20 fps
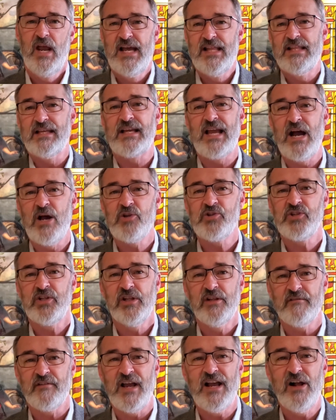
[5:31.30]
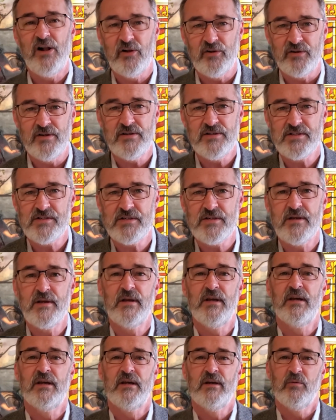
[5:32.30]
The Council of Elders,
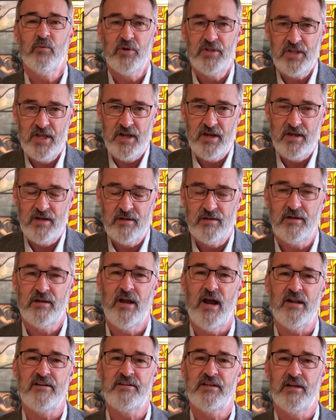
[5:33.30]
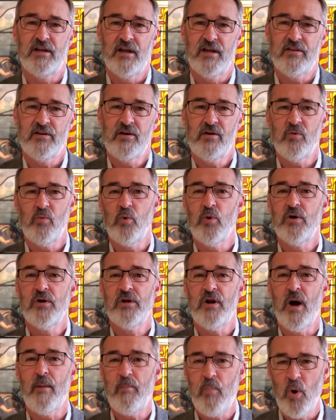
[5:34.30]
when they got together, would
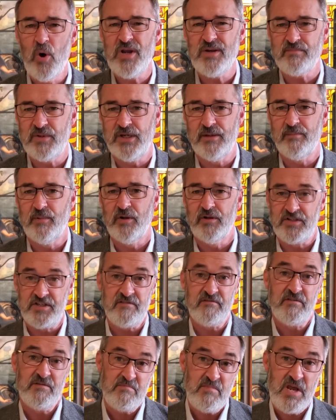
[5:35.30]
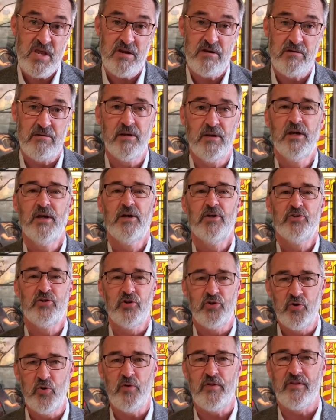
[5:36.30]
appoint people, even men, to
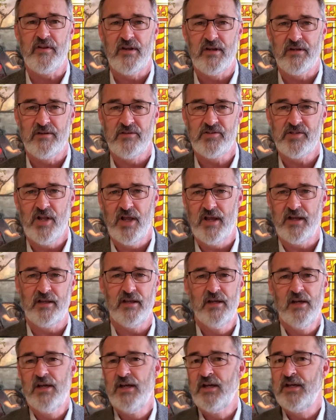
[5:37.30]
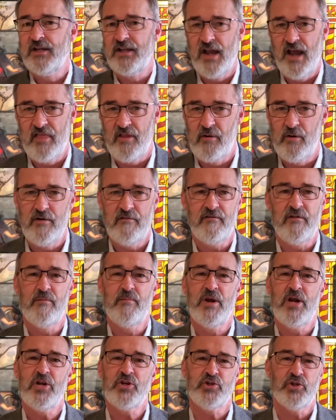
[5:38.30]
do things like gather
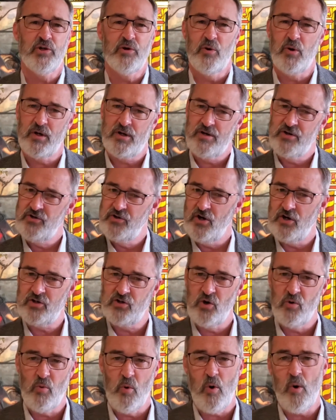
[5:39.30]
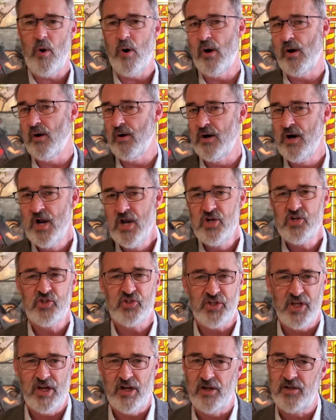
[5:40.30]
information or conduct a war or
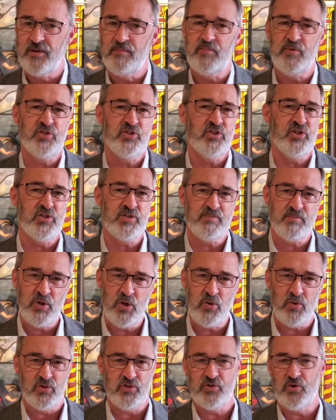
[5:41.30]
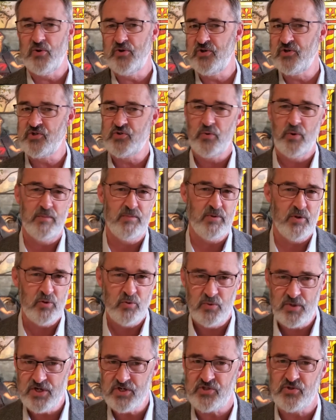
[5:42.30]
settle disputes or distribute
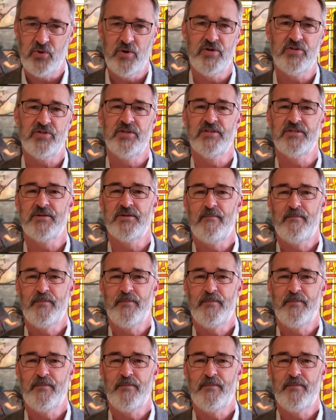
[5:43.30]
resources.